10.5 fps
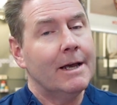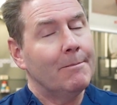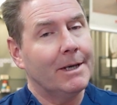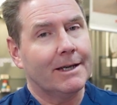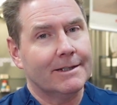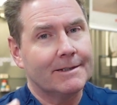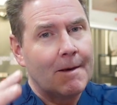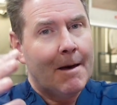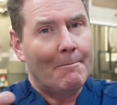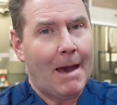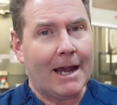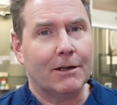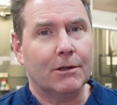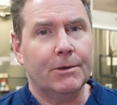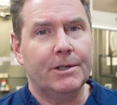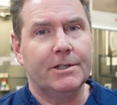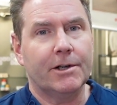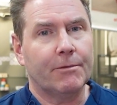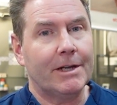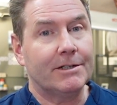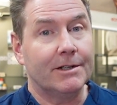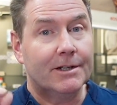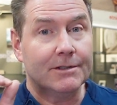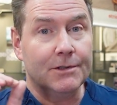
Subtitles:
because macular degeneration does